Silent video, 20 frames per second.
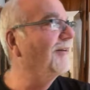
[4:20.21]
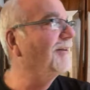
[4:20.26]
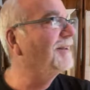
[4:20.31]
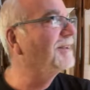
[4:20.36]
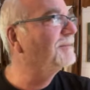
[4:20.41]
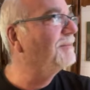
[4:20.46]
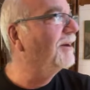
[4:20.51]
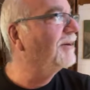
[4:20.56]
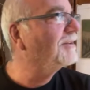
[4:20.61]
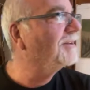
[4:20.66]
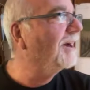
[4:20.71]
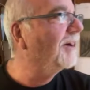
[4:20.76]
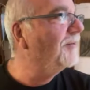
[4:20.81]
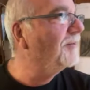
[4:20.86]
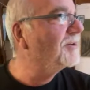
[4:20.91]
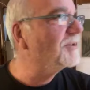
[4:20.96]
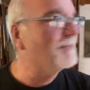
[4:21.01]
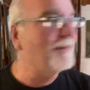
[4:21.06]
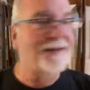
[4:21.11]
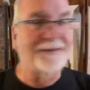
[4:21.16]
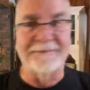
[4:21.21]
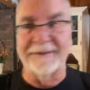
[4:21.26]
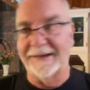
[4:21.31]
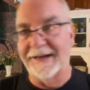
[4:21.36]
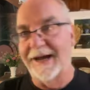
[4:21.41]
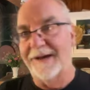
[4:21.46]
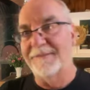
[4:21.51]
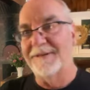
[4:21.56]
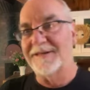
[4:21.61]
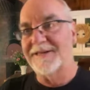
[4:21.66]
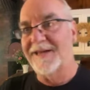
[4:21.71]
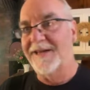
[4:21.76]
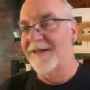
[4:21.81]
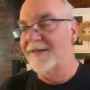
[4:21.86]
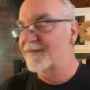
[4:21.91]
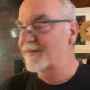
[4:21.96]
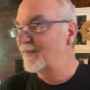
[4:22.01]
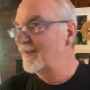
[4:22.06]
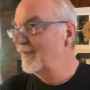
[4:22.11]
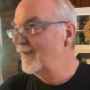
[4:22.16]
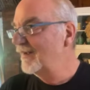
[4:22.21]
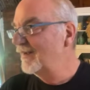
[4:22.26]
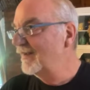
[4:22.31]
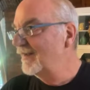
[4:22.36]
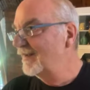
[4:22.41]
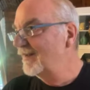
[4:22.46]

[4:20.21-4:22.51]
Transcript: Holy smokes, I almost missed my common sense.